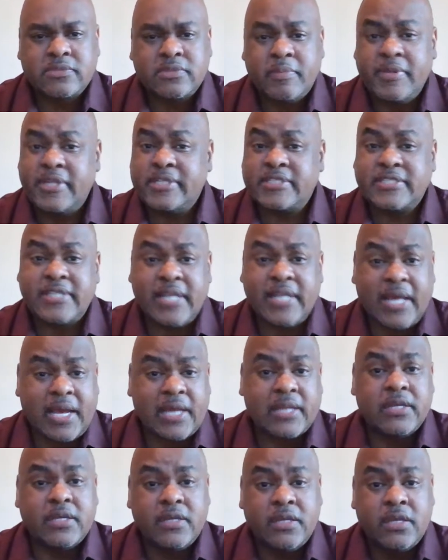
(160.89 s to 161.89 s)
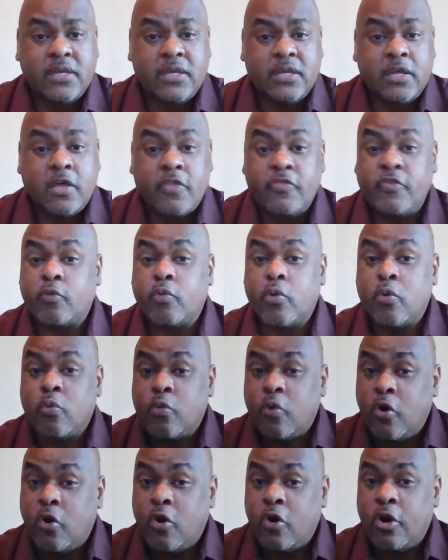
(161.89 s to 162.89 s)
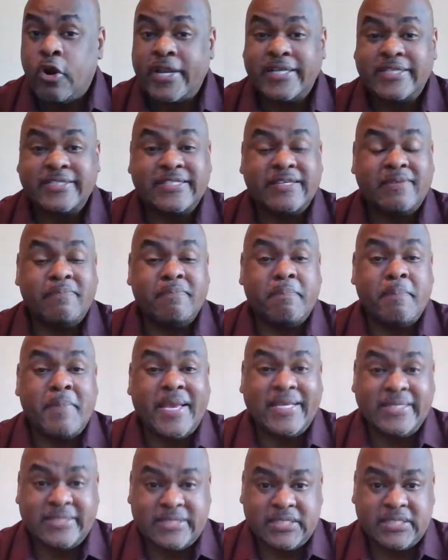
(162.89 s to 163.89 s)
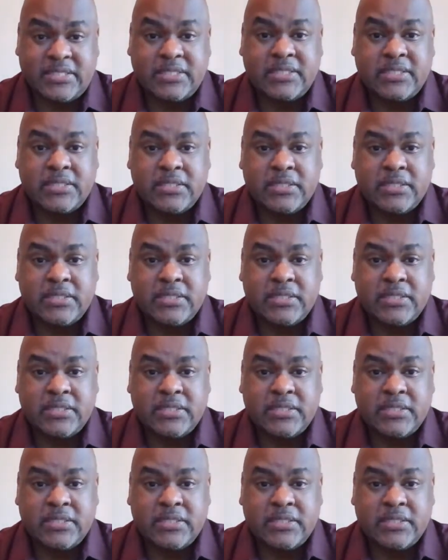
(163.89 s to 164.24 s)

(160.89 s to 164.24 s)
I mean, it's not. The reward is amazing,